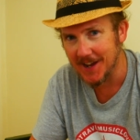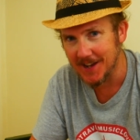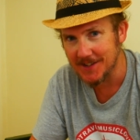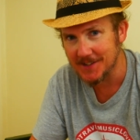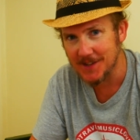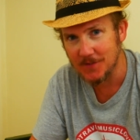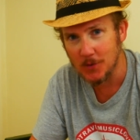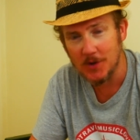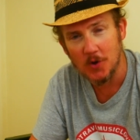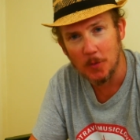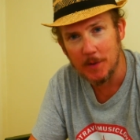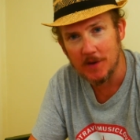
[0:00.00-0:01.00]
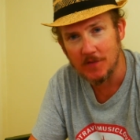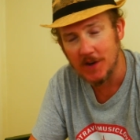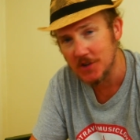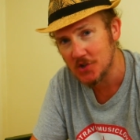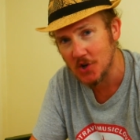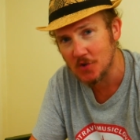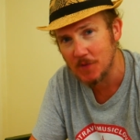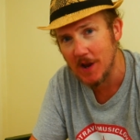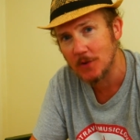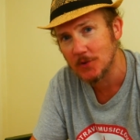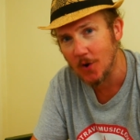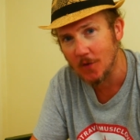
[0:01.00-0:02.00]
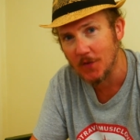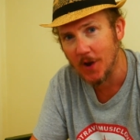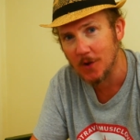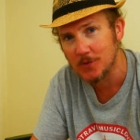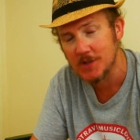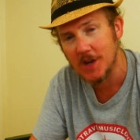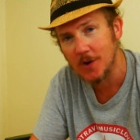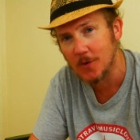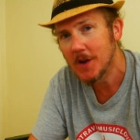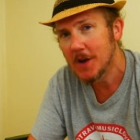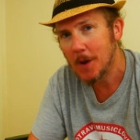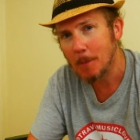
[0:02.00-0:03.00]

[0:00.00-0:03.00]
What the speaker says: and give you a little bit of a show round of the hotel.